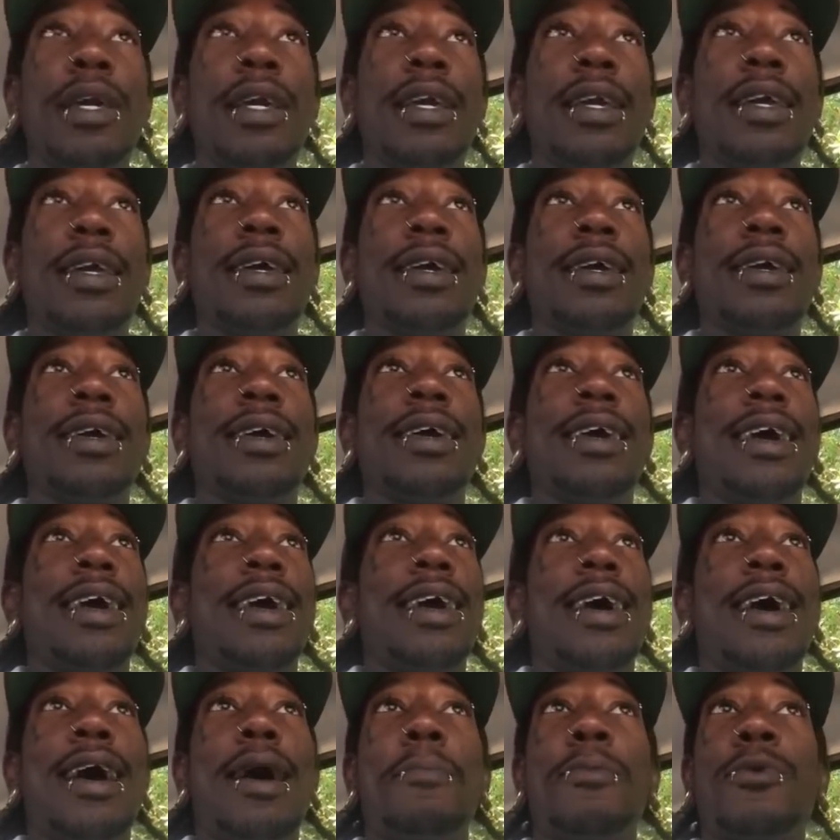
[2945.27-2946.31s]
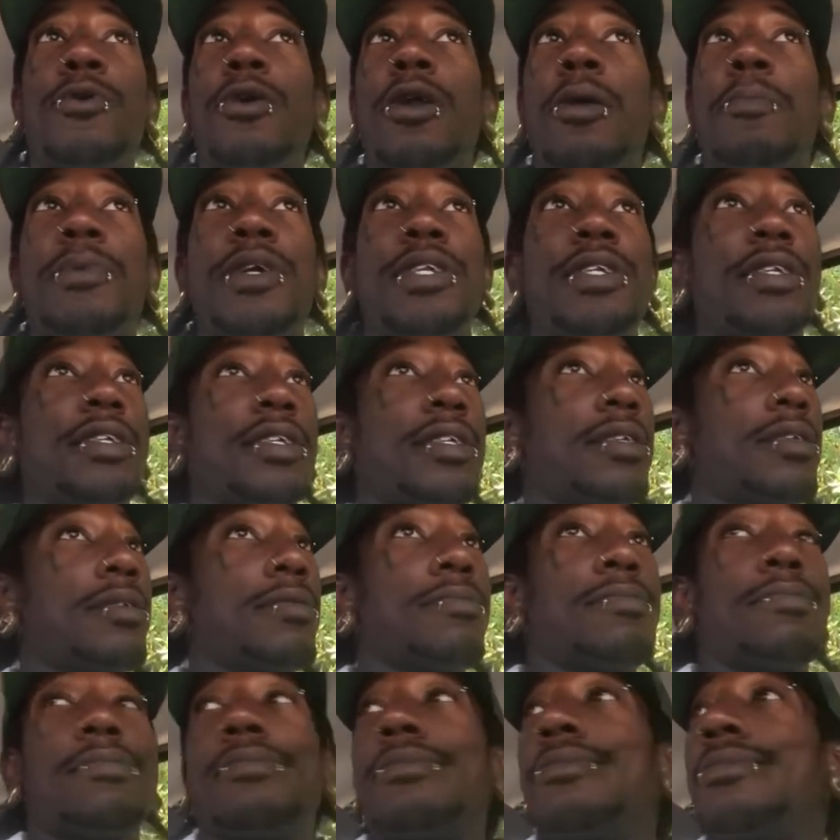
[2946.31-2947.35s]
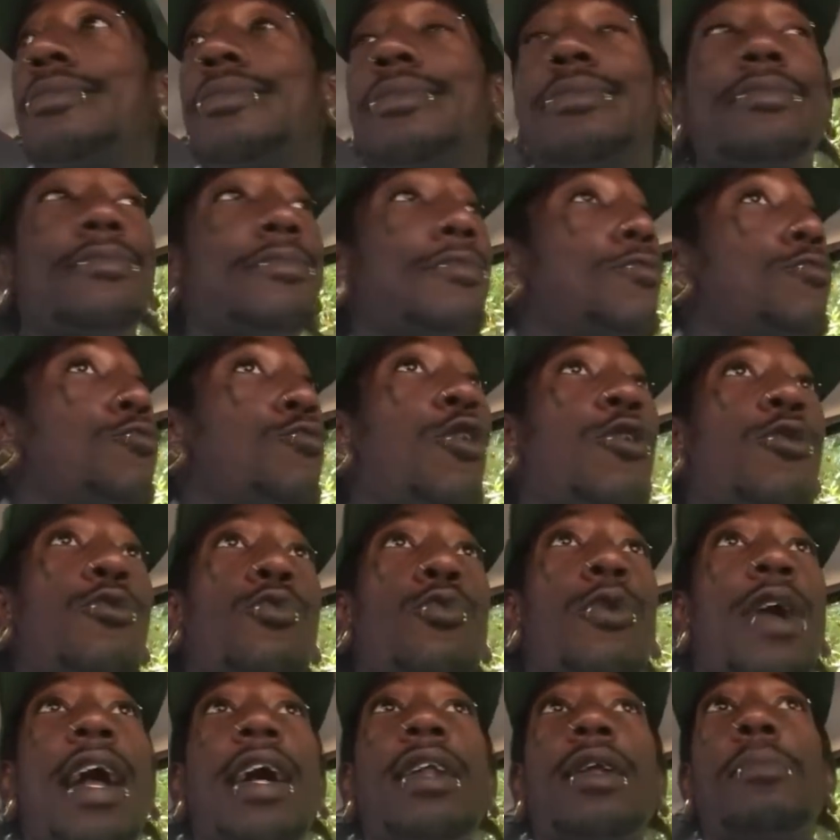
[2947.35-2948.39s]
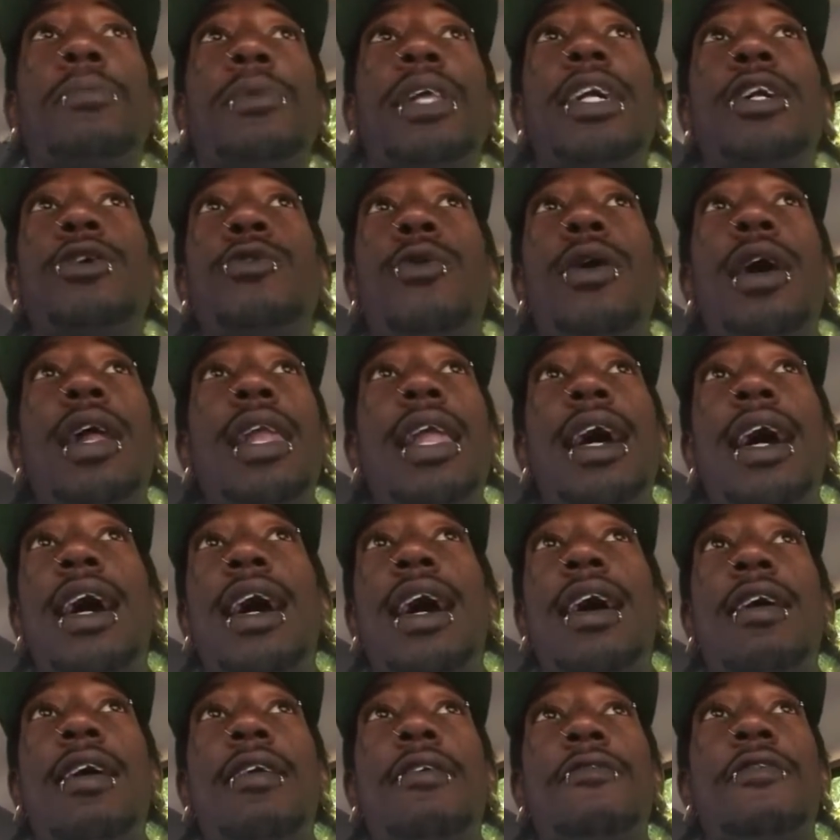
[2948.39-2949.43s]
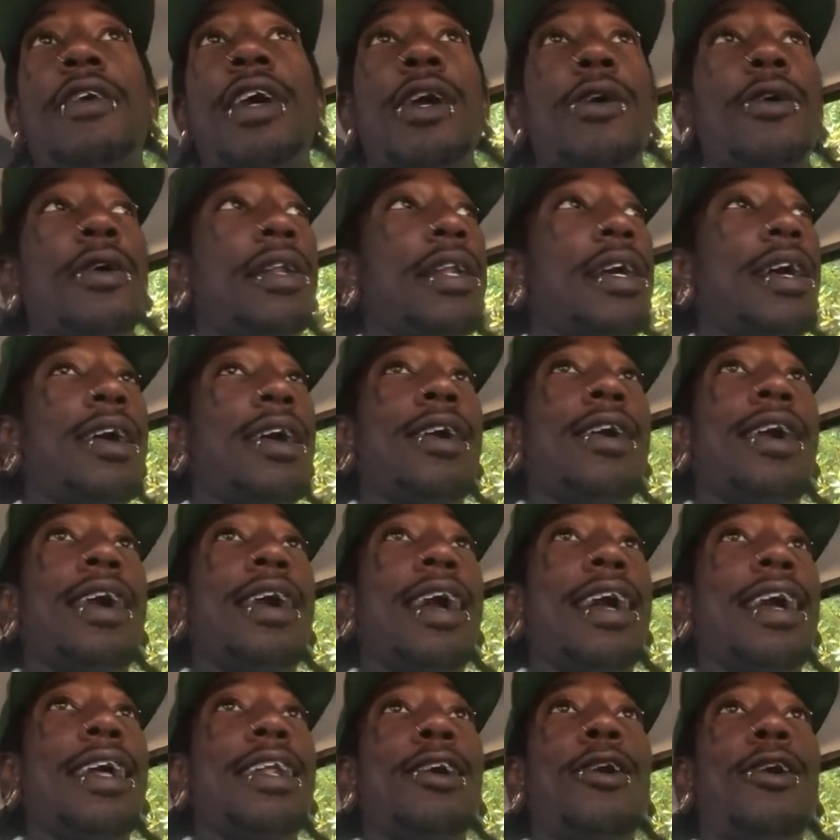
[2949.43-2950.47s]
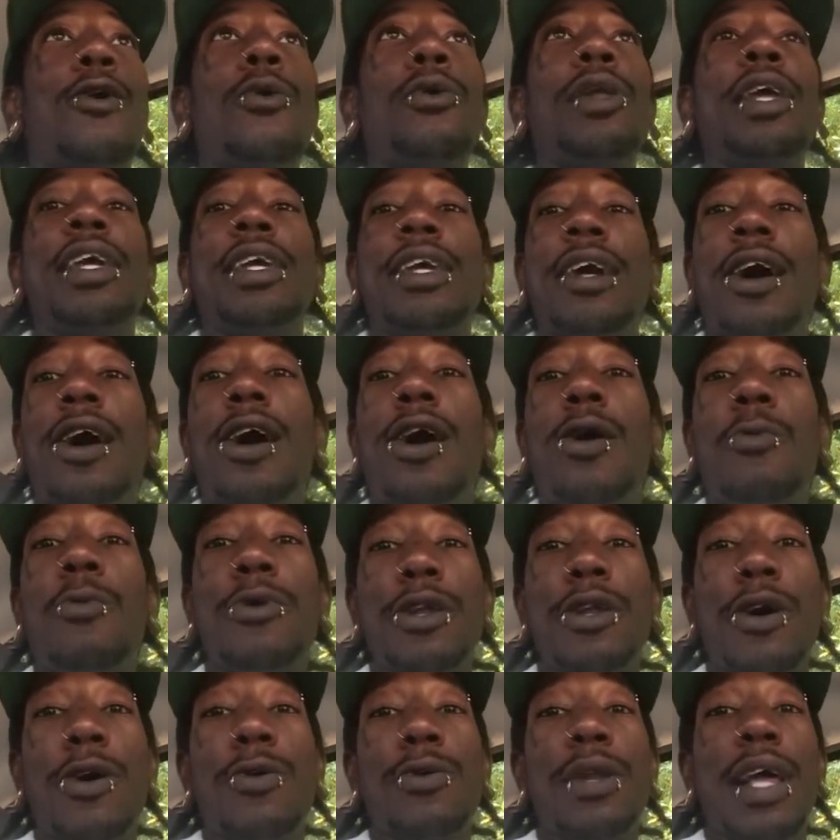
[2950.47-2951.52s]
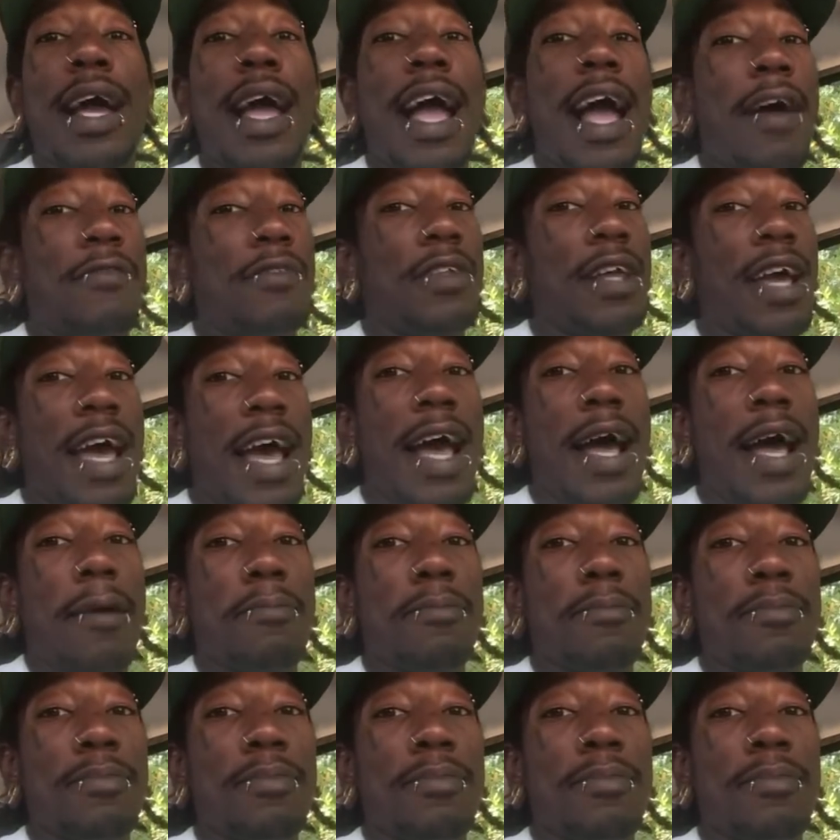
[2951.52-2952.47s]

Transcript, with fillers: me. I'm going to be just randomly going live here and there. And only y'all will know that have the app.